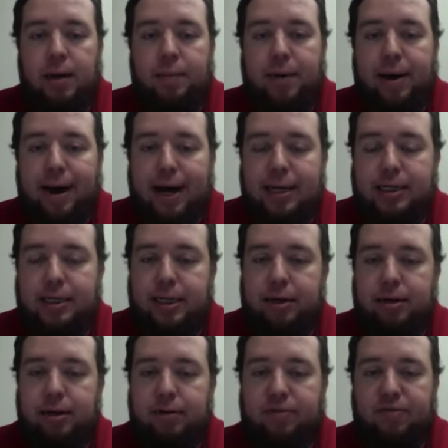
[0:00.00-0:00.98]
past
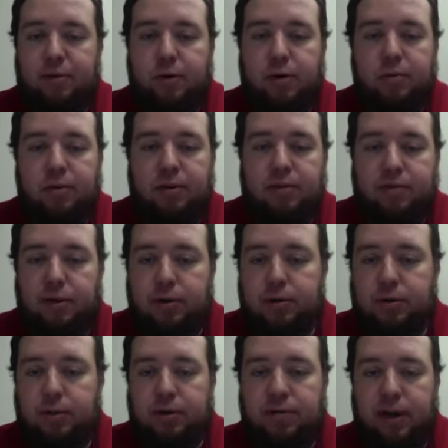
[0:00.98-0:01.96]
narrative form with
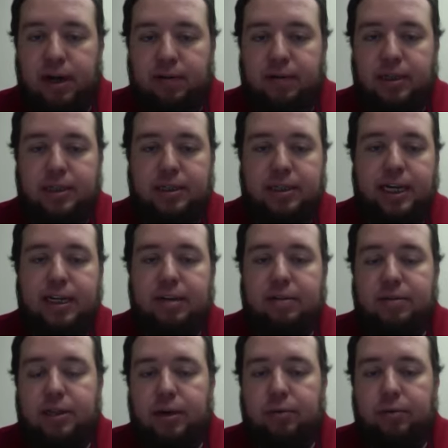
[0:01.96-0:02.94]
vav
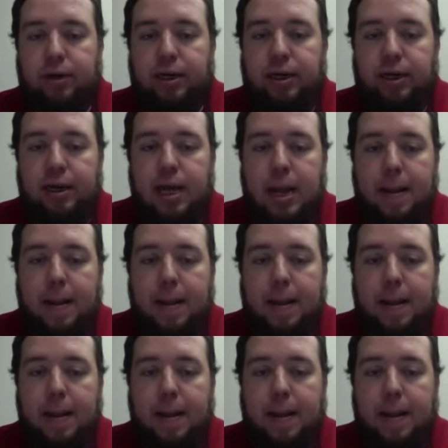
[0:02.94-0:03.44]
consecutives. They're written